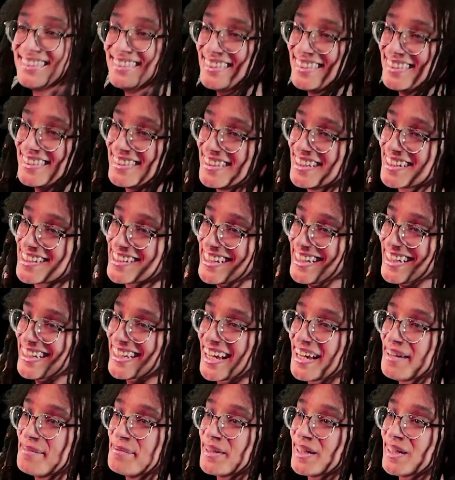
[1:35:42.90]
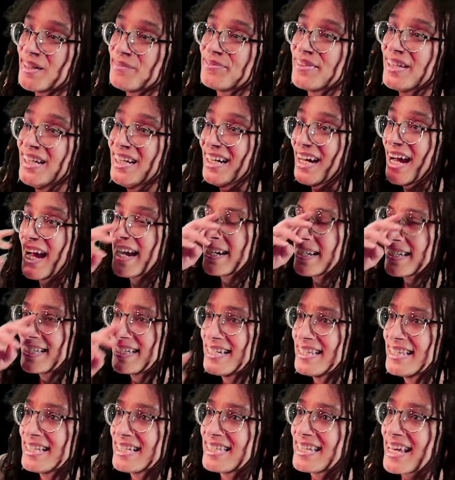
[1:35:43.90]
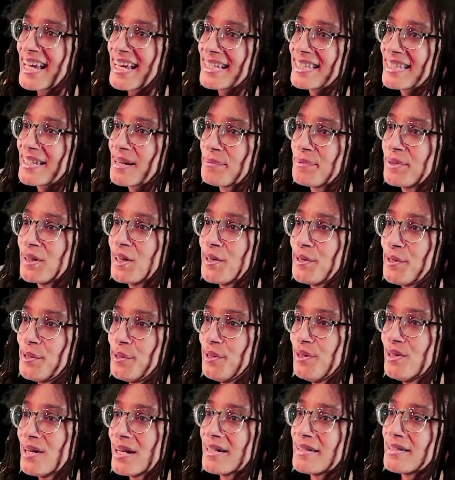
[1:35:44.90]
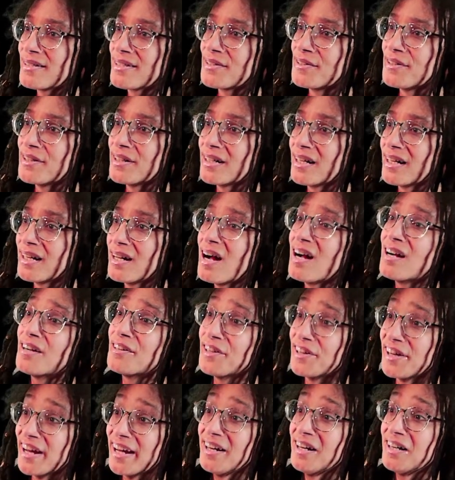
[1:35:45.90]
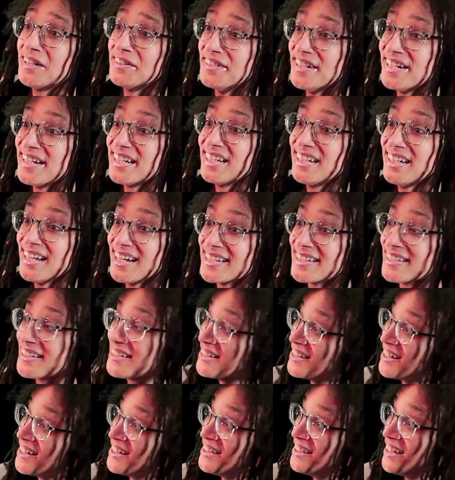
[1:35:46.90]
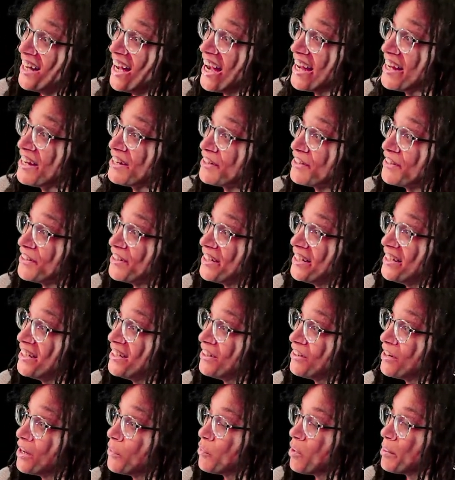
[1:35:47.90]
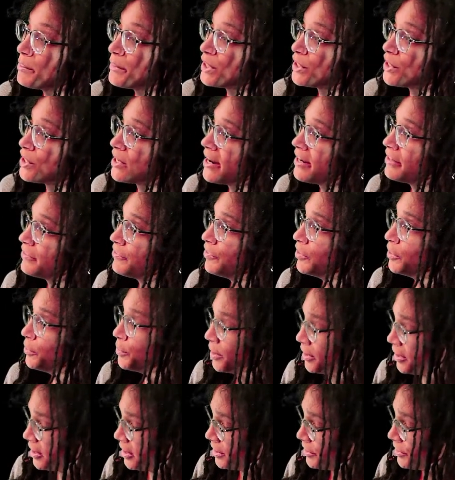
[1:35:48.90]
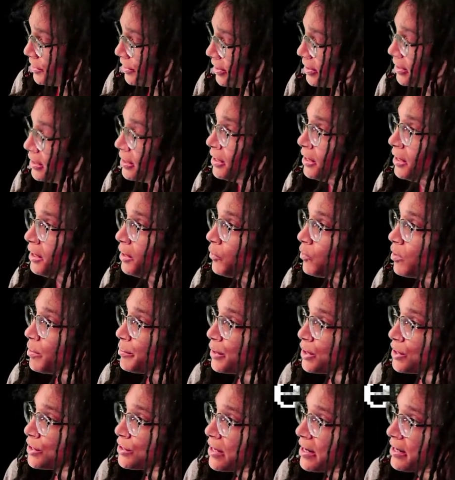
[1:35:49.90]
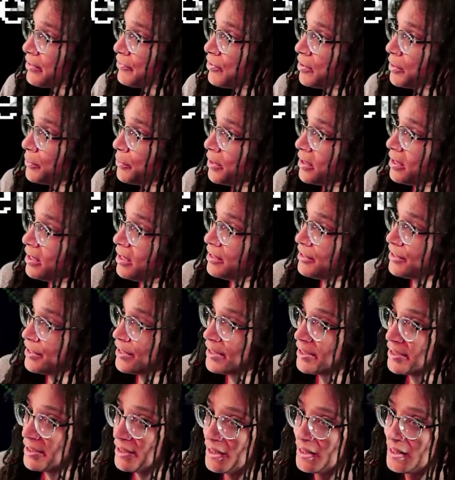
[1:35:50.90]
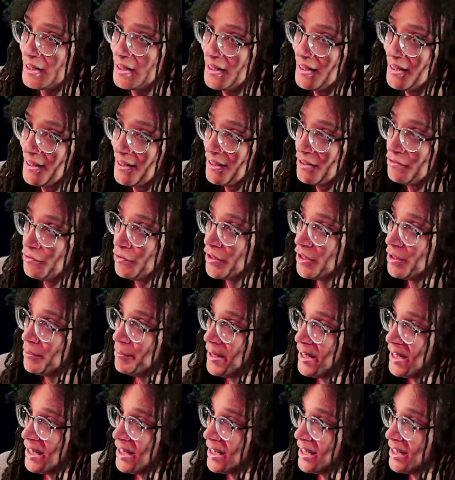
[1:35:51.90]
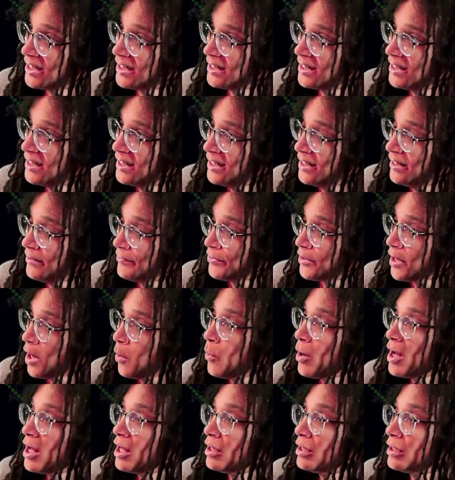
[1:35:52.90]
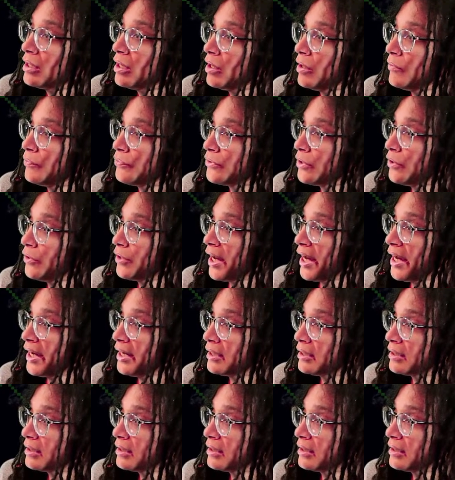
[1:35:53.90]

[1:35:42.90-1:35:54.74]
Legit game though. I could see this as something on Newgrounds or Congregate already. Nicely done. I agree. All right, one more try for 100. One more try for 100. If we don't make it, well, okay.